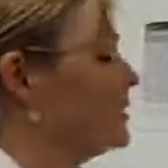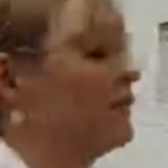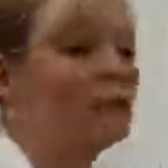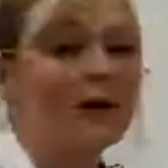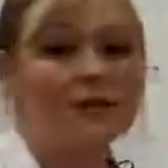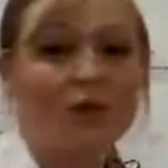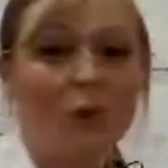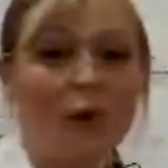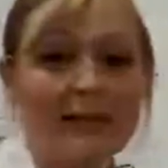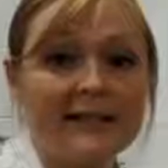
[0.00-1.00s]
So if you want to
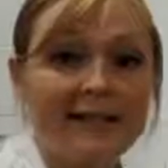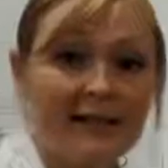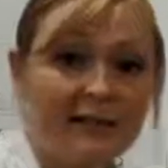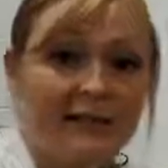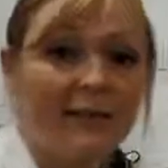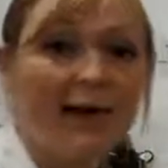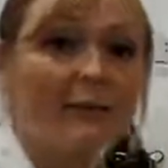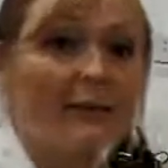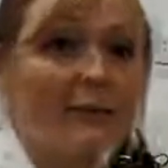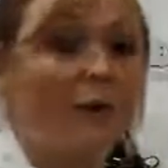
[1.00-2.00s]
do quantitative,
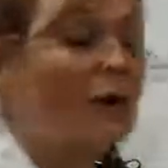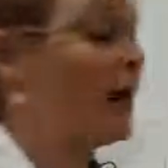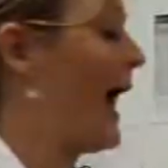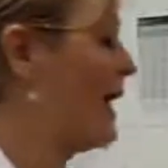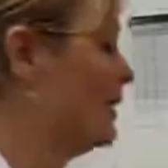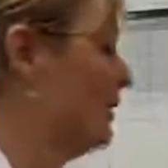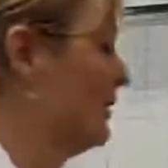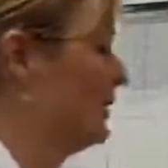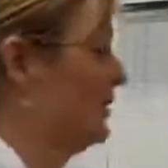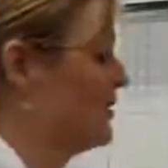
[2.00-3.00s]
get a more
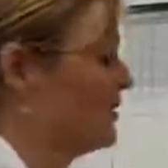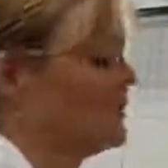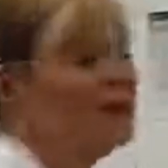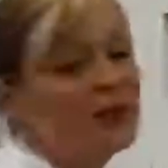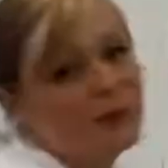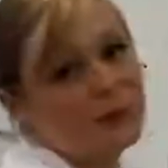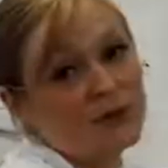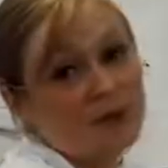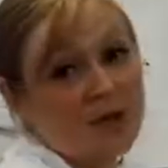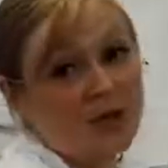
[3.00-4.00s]
accurate integration, you
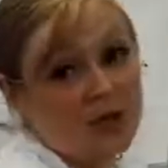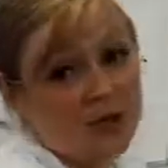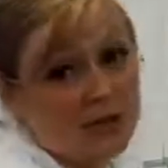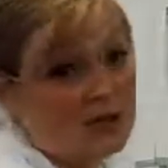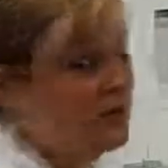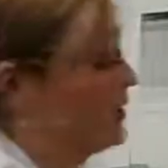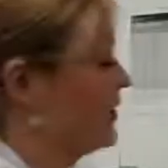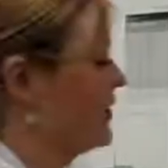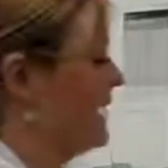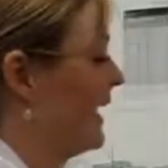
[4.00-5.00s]
would choose a
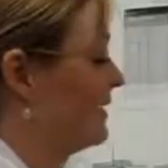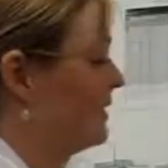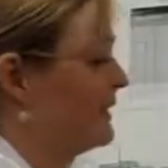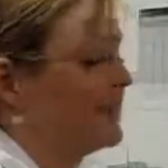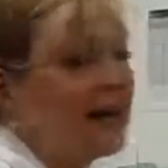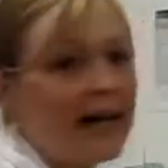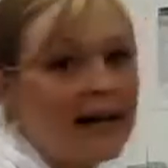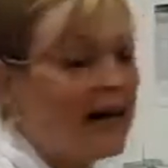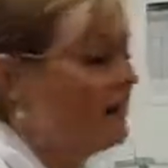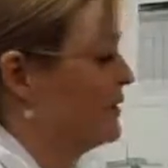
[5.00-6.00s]
longer scan delay than
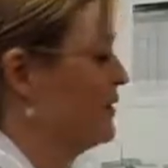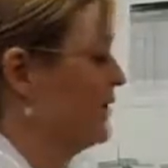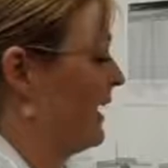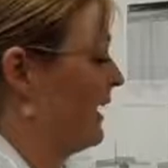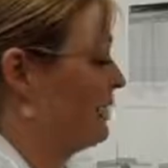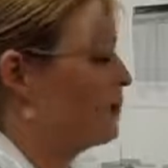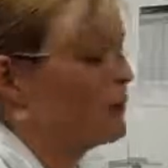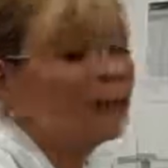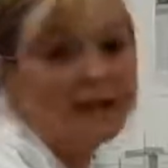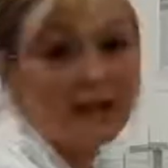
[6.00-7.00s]
I have, so you can have
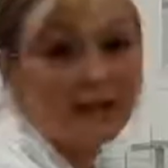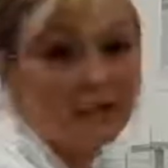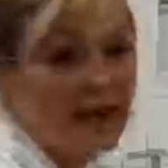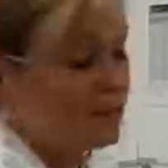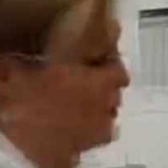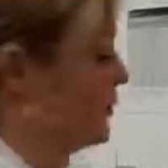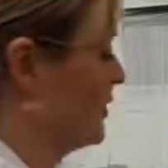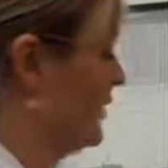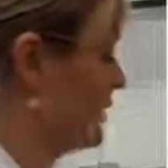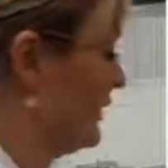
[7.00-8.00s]
more of the aromatic
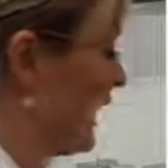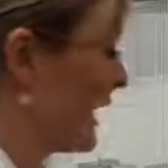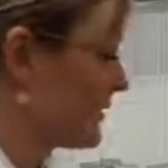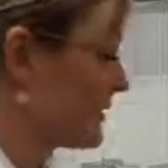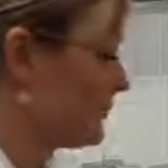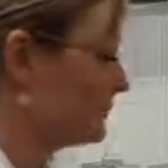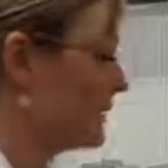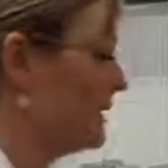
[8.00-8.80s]
protons relax.